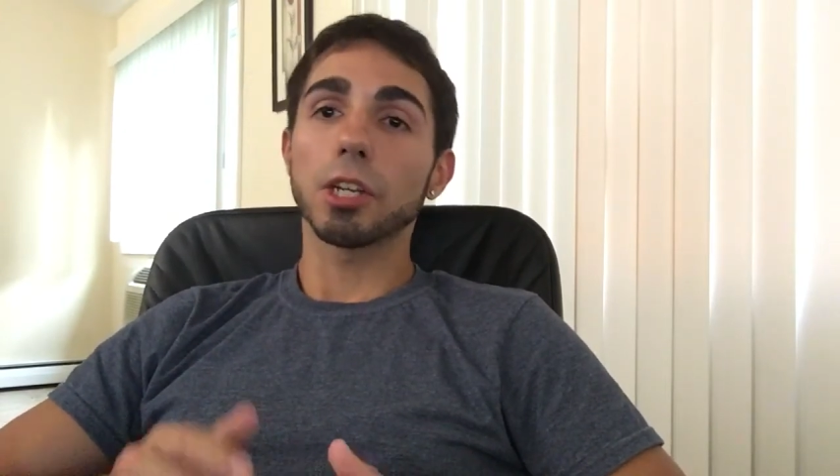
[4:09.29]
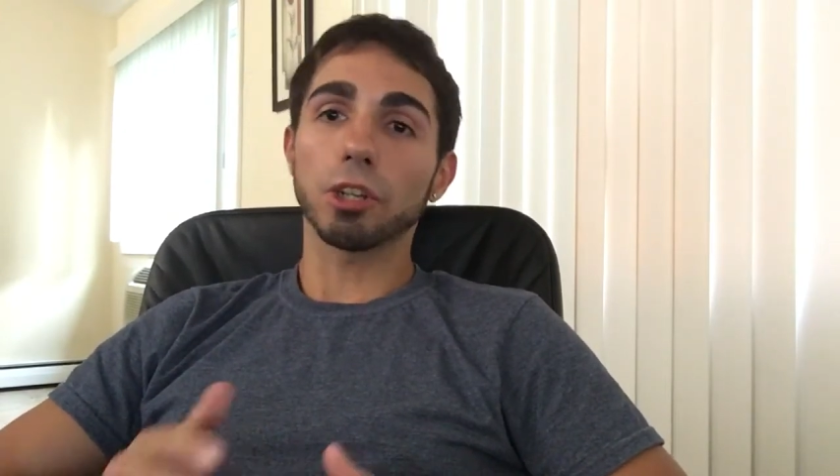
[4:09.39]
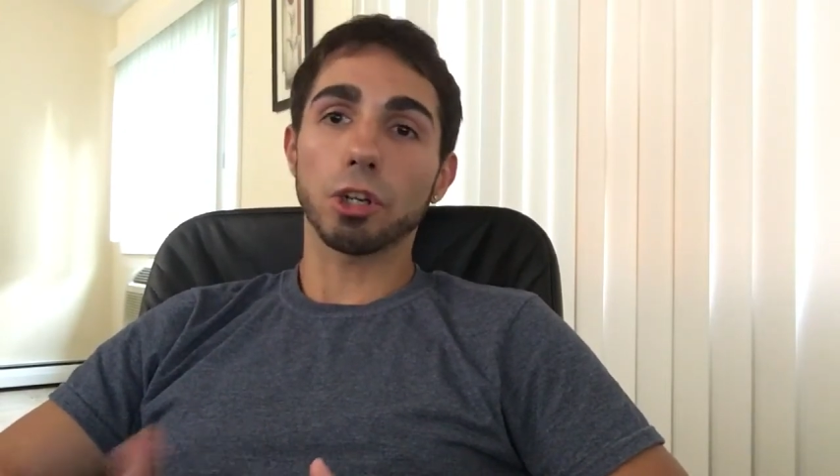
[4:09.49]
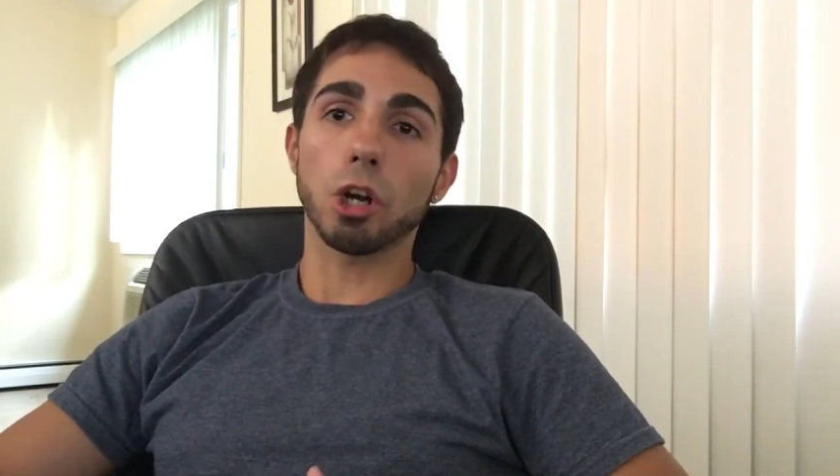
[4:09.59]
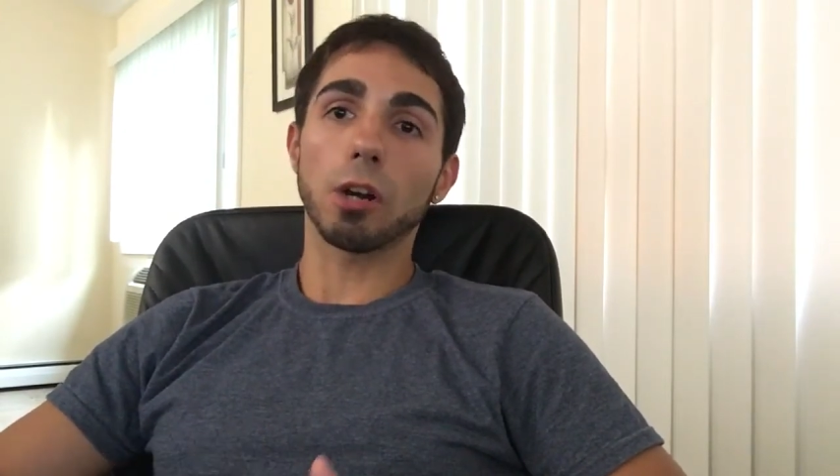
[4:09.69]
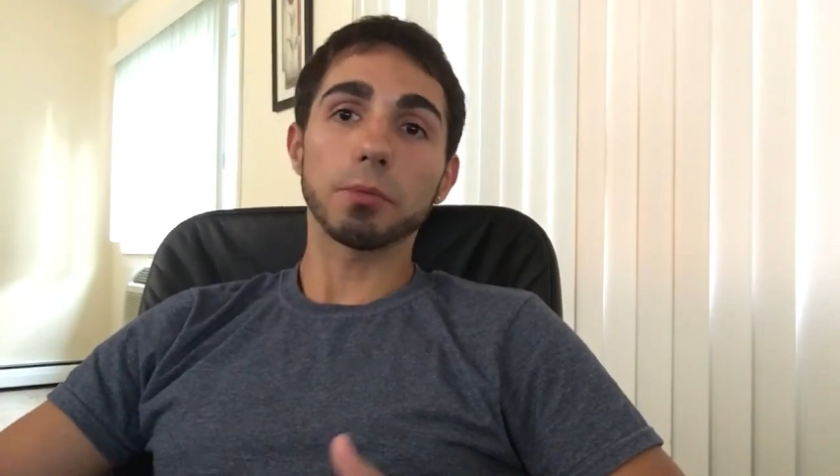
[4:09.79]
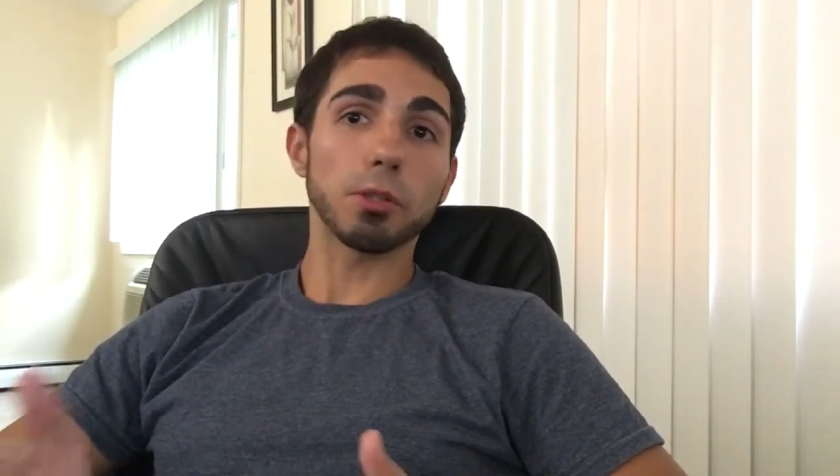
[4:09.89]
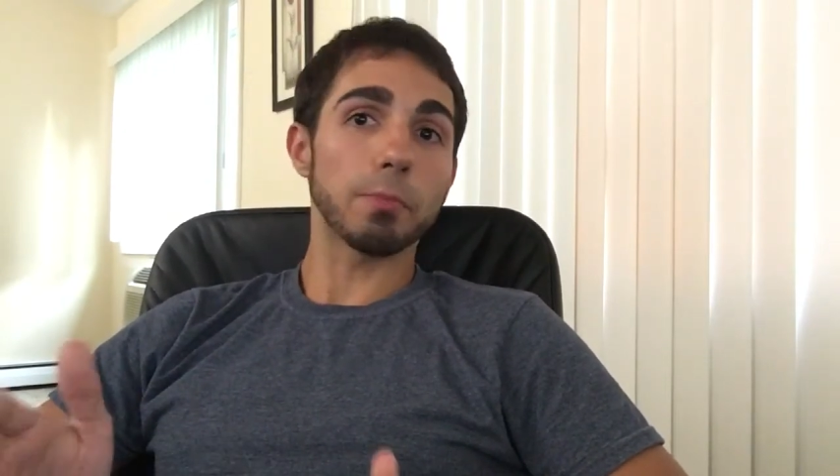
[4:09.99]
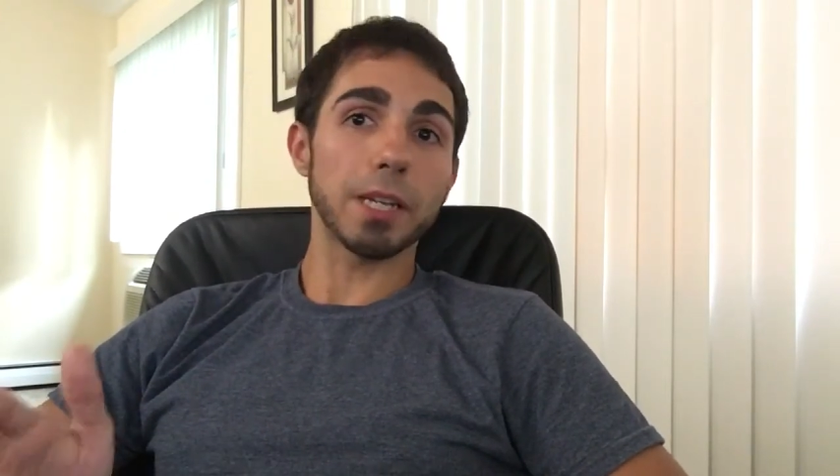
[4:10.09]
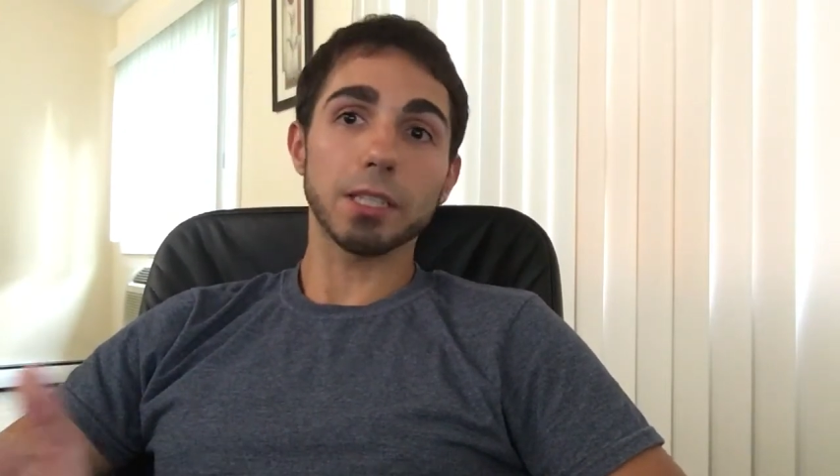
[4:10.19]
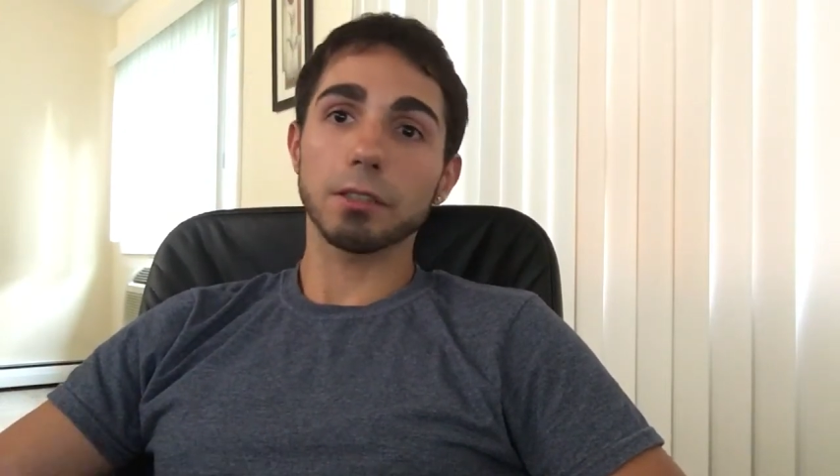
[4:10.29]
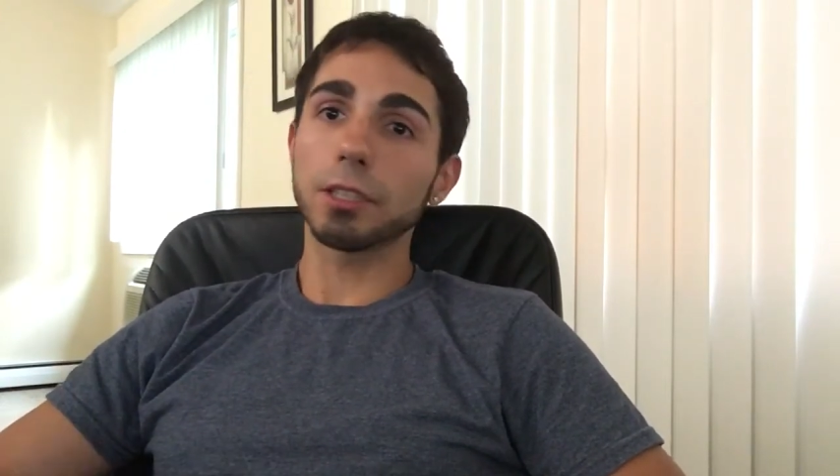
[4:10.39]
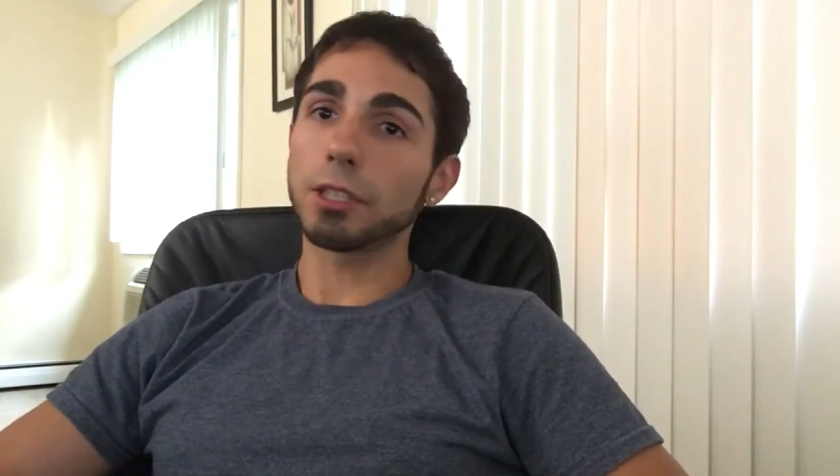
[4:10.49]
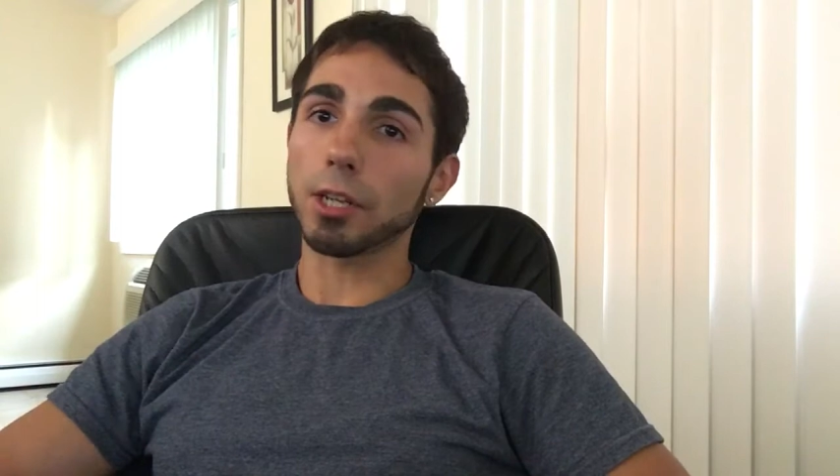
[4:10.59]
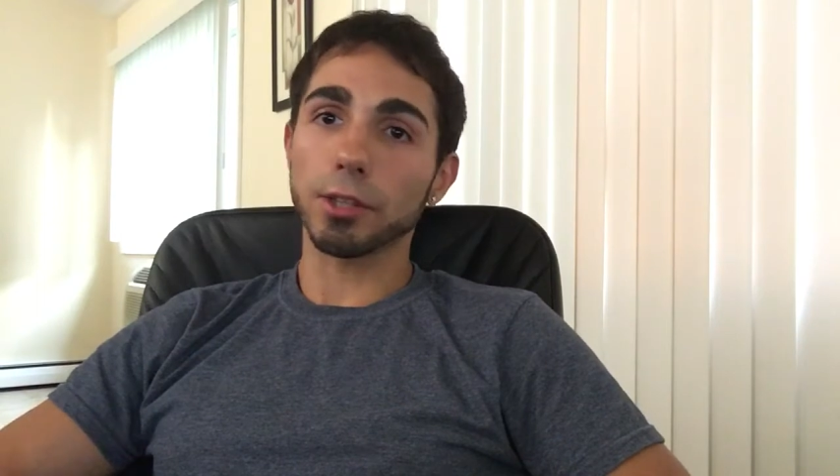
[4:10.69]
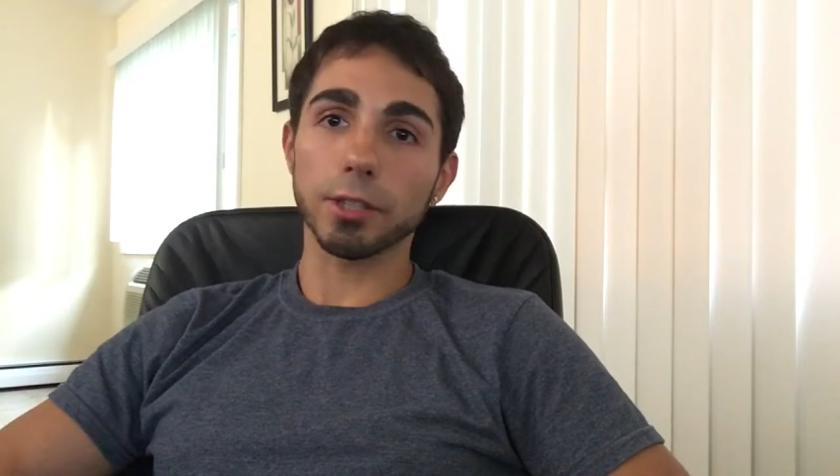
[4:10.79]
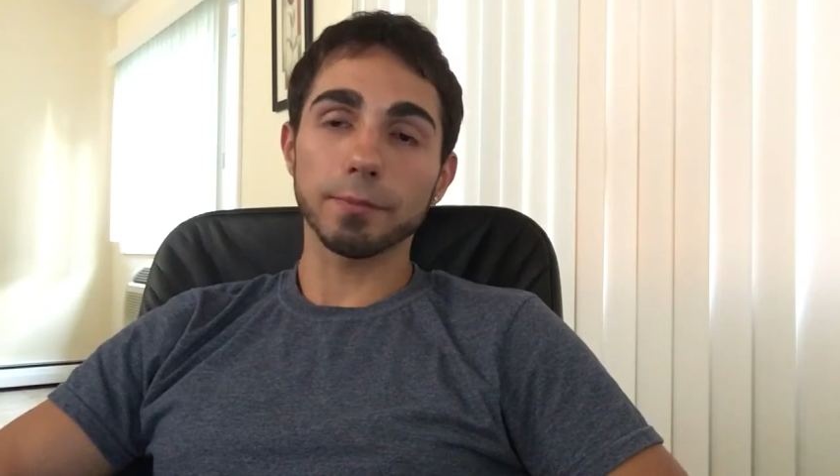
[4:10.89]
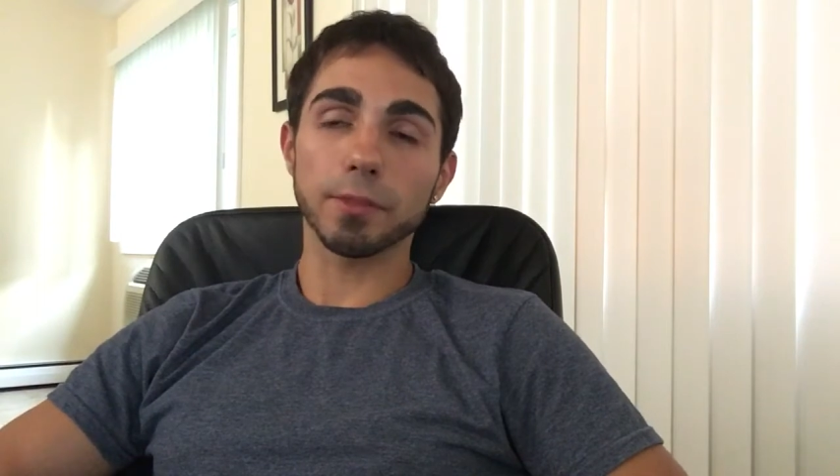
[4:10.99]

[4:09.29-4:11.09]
your carbs are basically nothing.